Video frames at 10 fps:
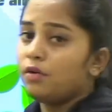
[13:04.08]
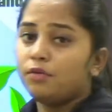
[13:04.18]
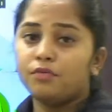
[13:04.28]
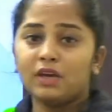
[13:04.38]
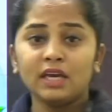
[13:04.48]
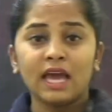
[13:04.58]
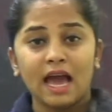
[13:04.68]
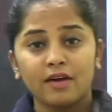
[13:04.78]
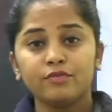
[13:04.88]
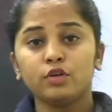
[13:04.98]
we
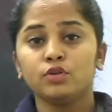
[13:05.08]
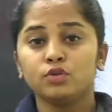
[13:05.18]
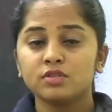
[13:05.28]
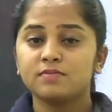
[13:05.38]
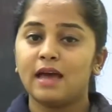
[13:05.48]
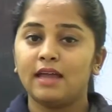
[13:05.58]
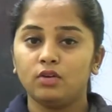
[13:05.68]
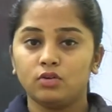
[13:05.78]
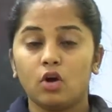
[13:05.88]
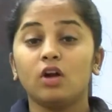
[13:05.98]
have to use
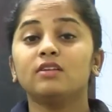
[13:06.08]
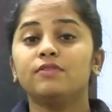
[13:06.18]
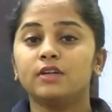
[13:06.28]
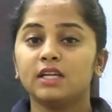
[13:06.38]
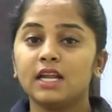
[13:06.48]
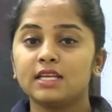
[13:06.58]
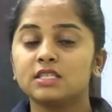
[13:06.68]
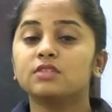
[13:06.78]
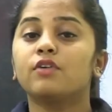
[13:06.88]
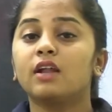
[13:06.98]
manure or the
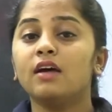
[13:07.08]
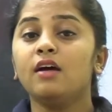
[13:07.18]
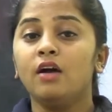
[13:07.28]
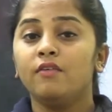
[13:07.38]
fertilizers for a